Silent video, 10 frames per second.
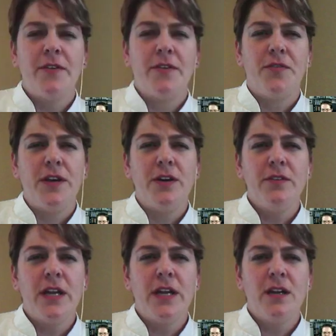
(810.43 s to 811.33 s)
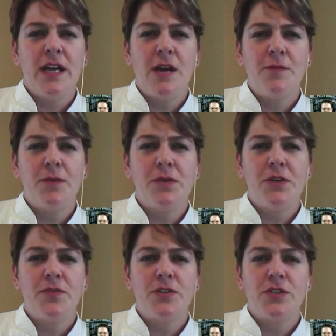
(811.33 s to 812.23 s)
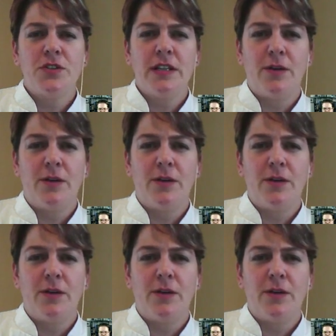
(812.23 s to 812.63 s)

a fear of getting on camera when you first started?